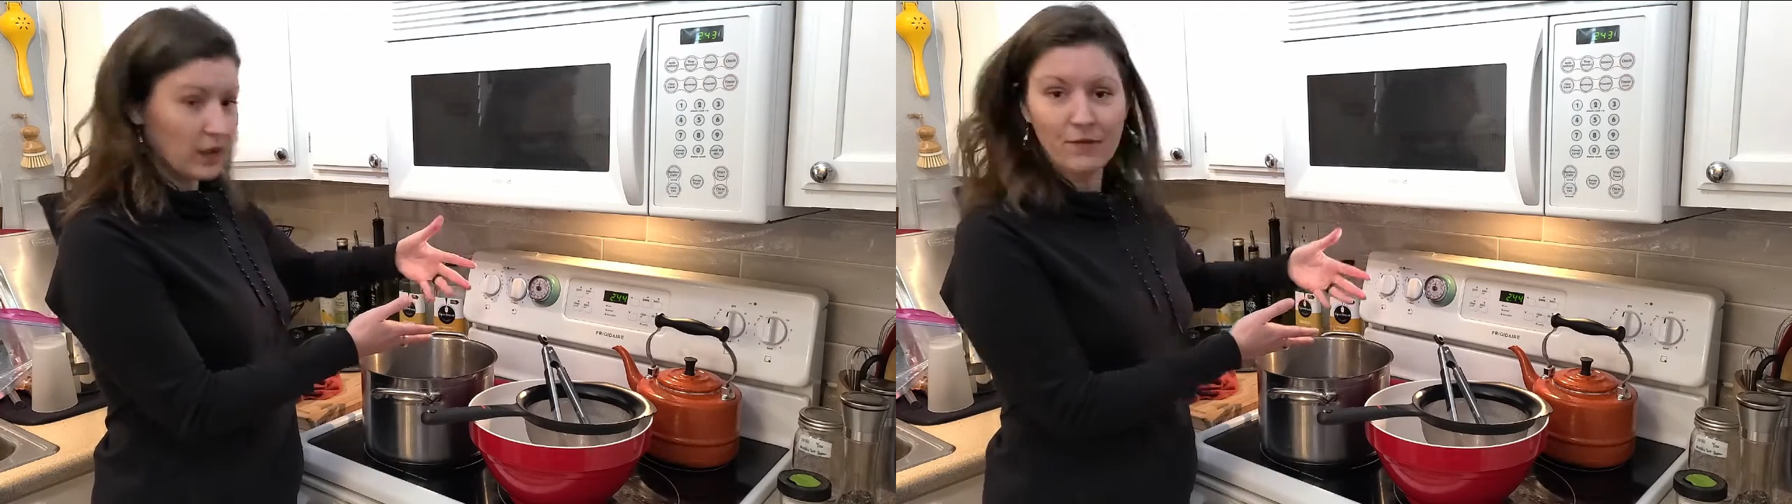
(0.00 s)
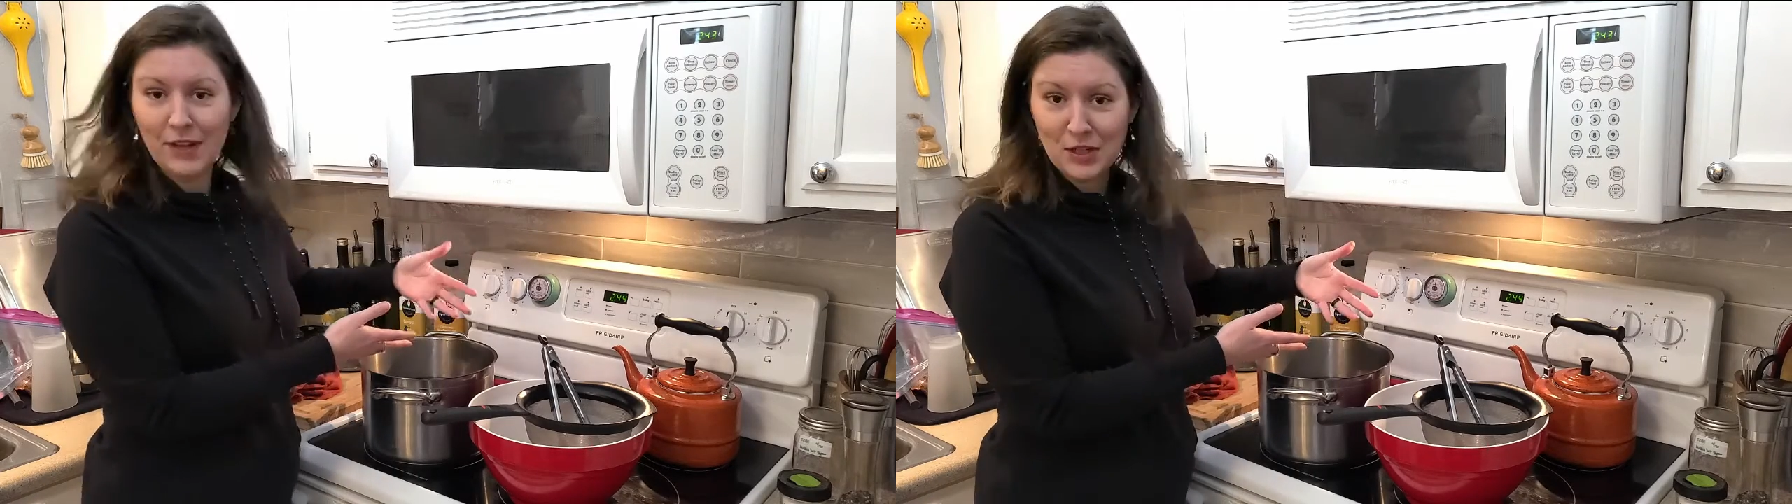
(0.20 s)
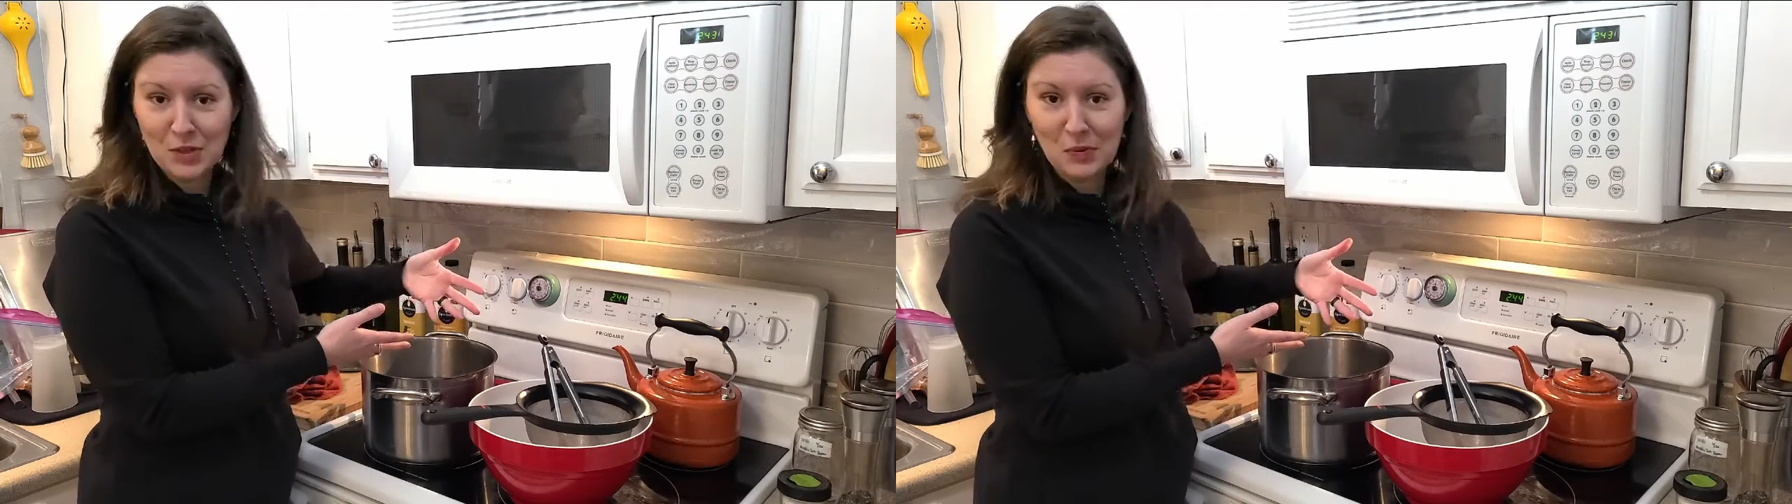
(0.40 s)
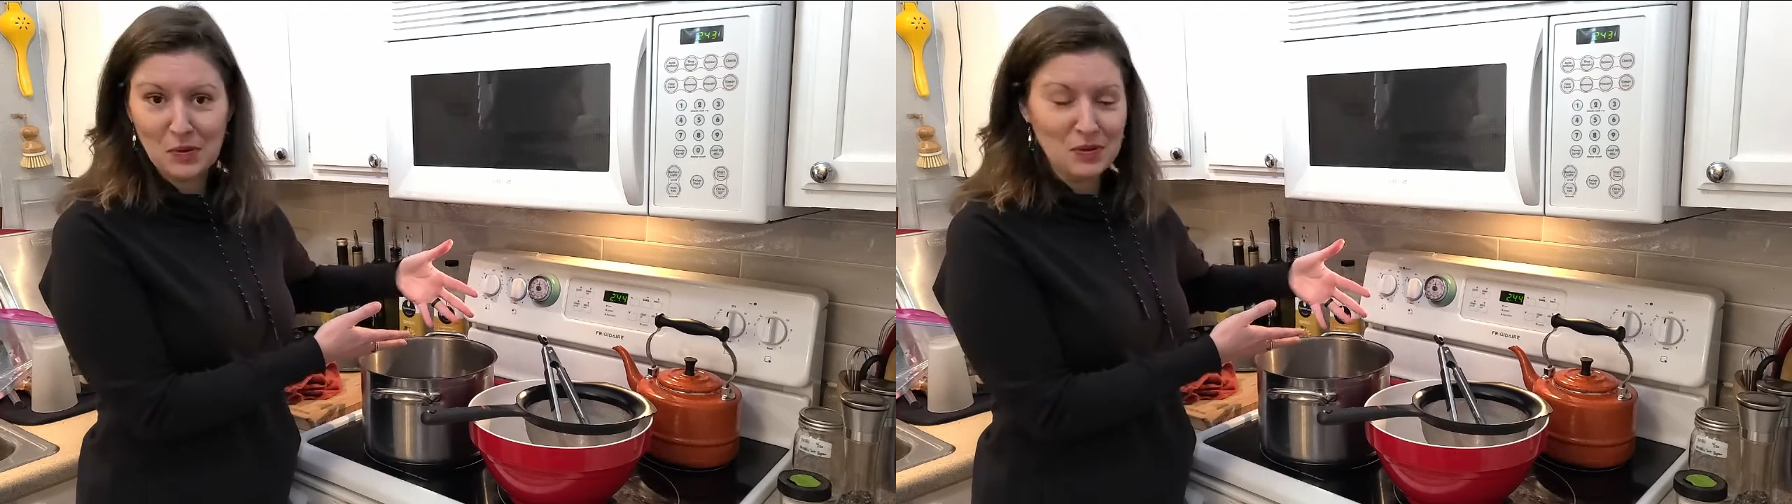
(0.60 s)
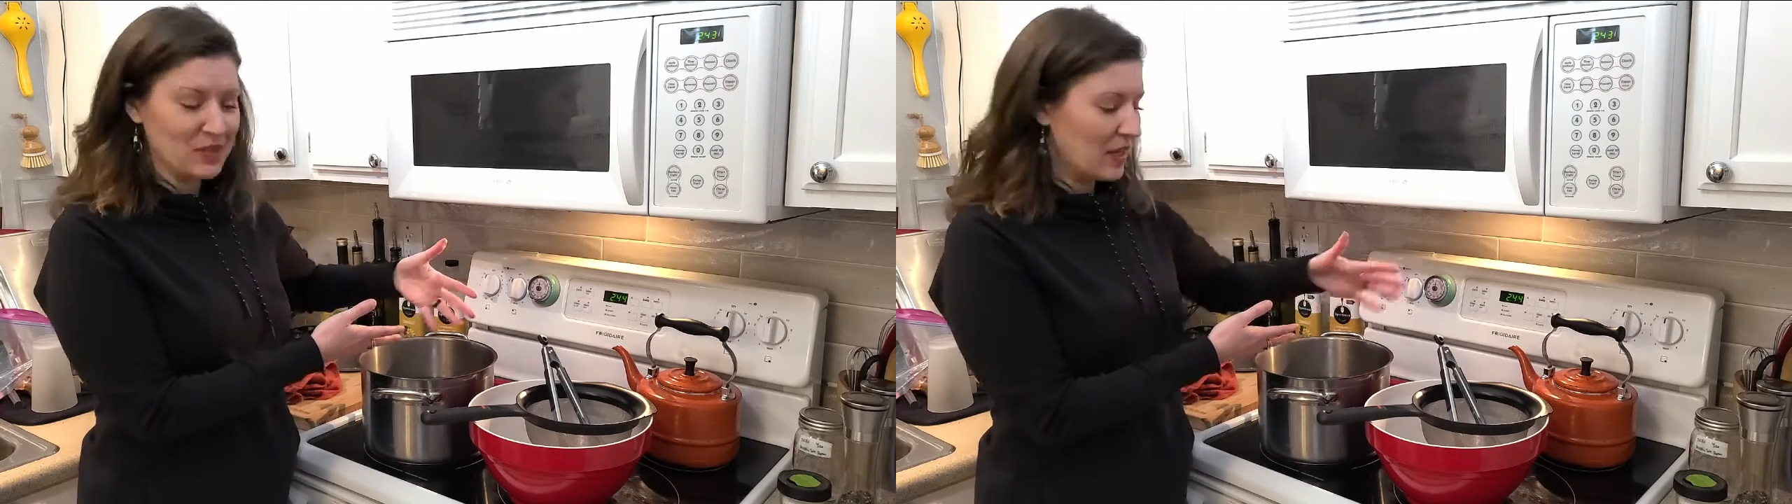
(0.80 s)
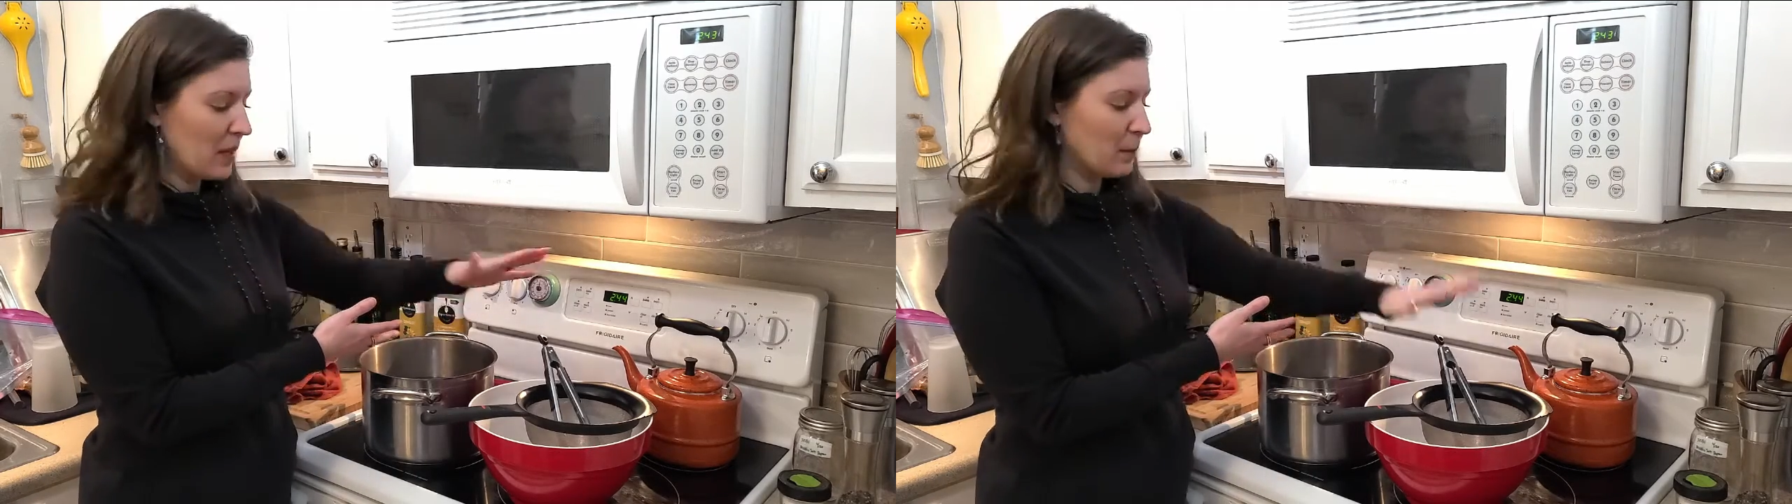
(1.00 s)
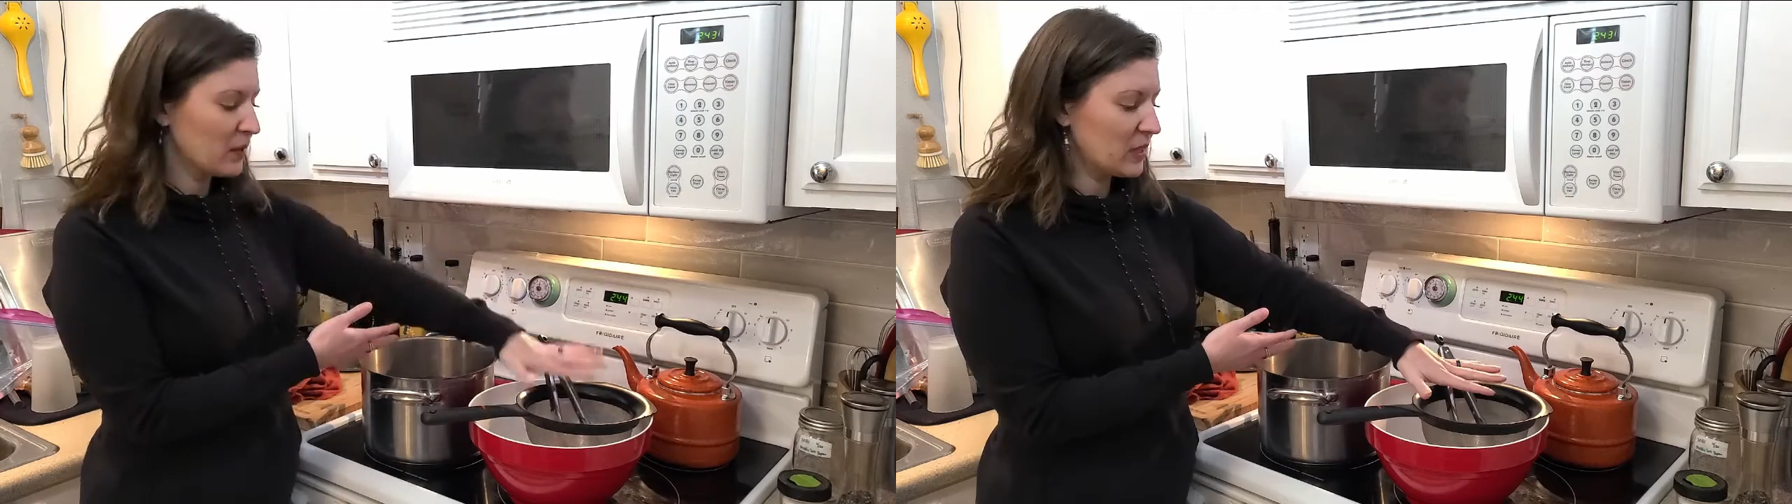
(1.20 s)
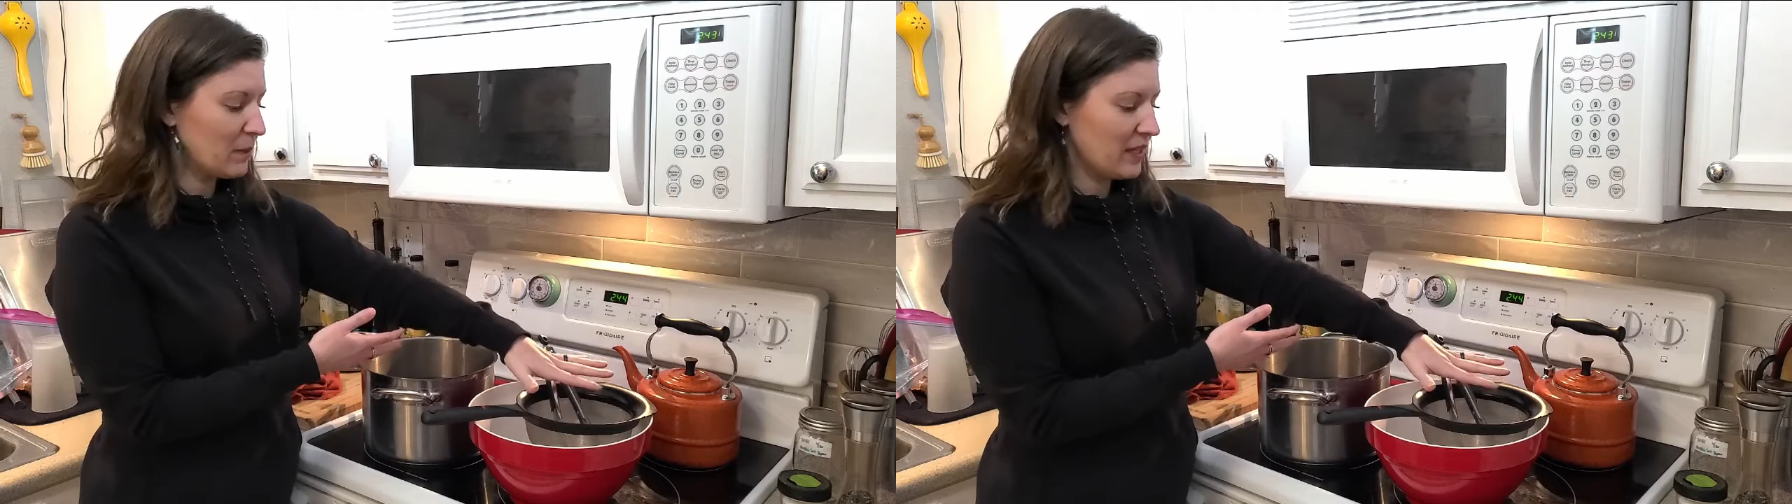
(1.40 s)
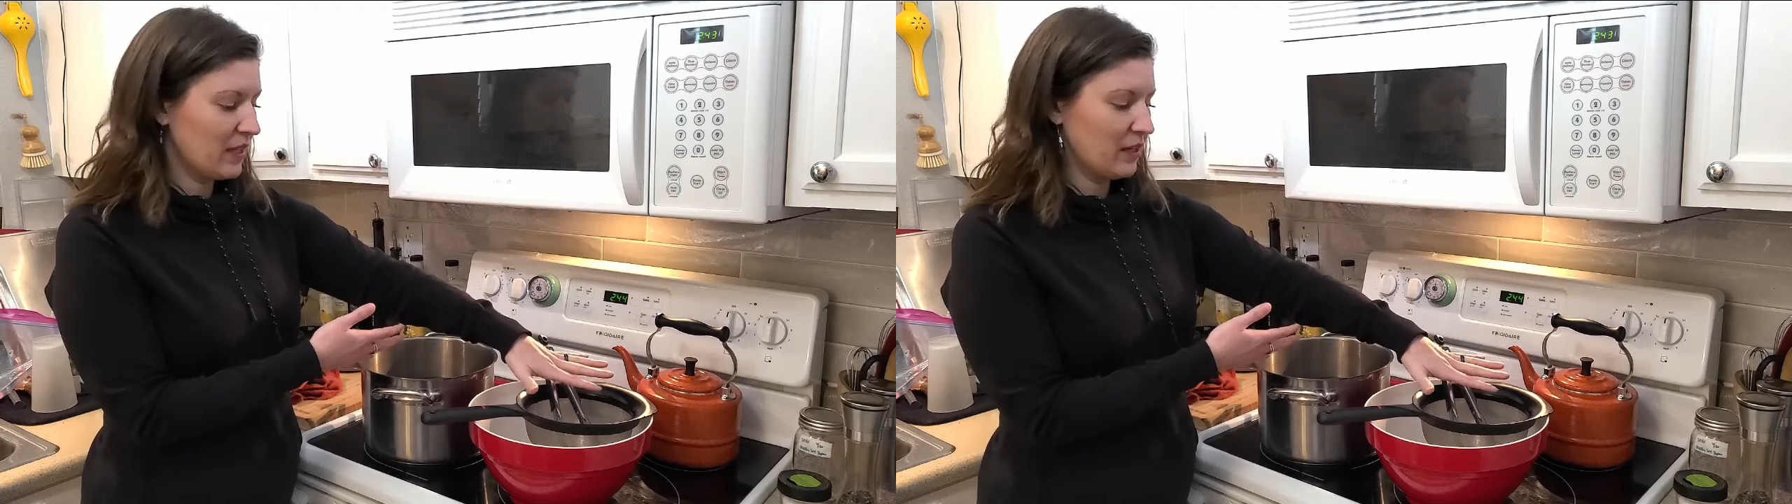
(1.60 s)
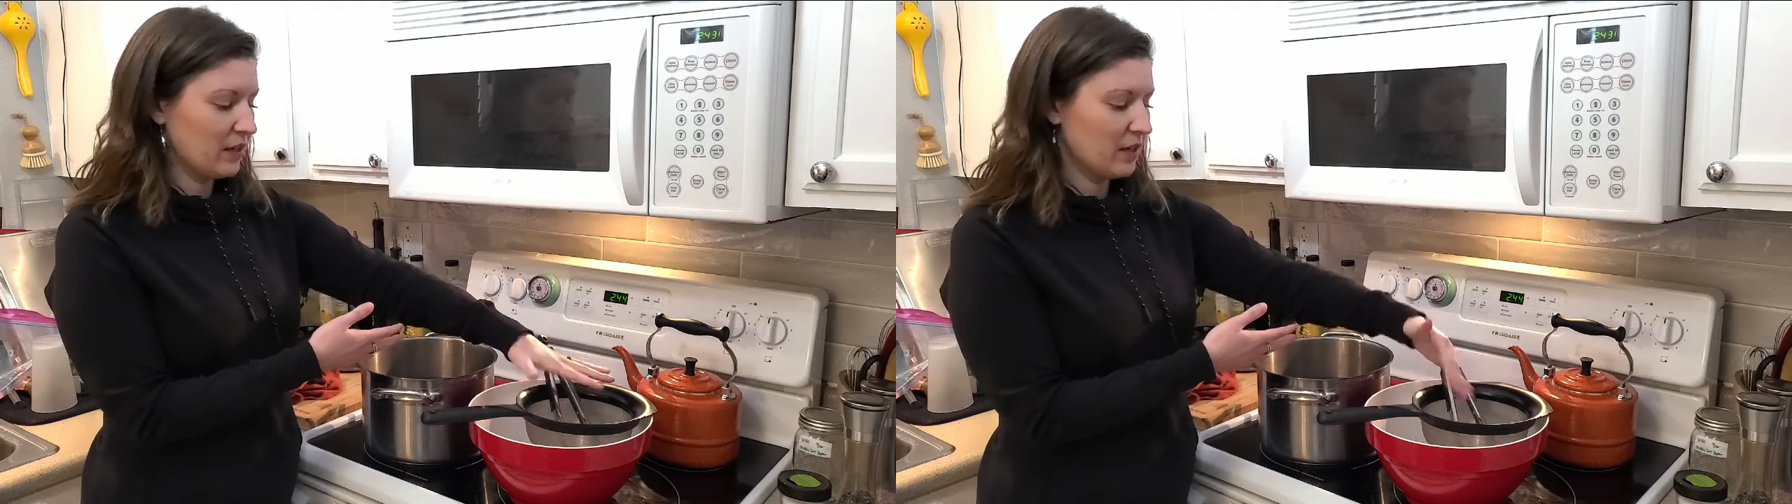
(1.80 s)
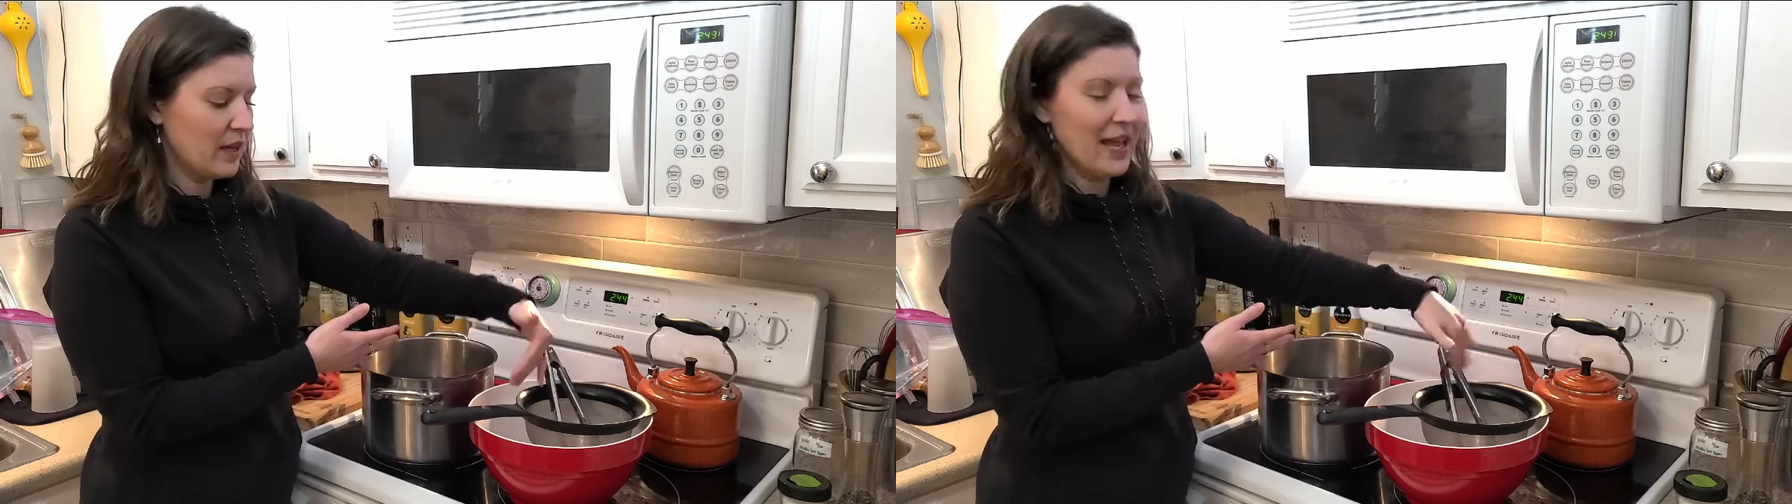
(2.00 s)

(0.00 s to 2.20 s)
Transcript: vegetables, put them in here,